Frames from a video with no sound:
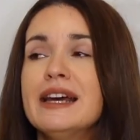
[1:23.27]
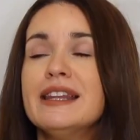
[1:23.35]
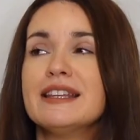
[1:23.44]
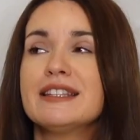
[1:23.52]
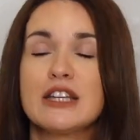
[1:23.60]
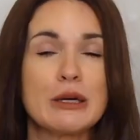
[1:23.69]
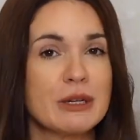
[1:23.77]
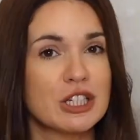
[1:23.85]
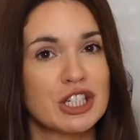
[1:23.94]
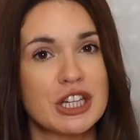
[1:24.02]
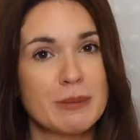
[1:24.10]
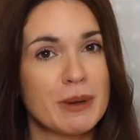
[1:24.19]
They're so
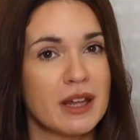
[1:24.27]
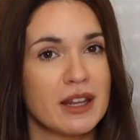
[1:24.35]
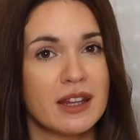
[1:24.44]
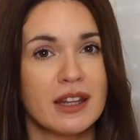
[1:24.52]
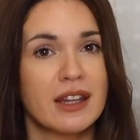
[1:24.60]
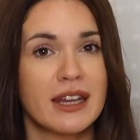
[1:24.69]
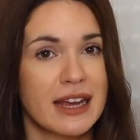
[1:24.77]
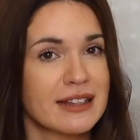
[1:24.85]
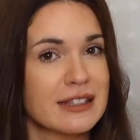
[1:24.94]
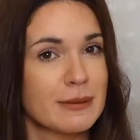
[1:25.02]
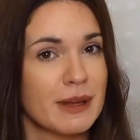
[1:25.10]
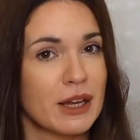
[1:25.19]
much cheaper than the
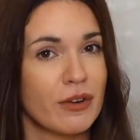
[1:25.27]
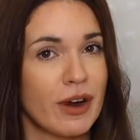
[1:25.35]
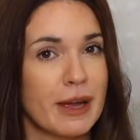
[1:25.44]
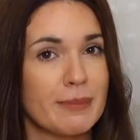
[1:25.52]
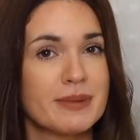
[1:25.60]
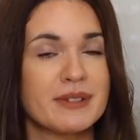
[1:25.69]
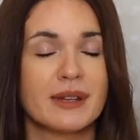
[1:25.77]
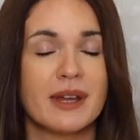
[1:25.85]
next to me cribs.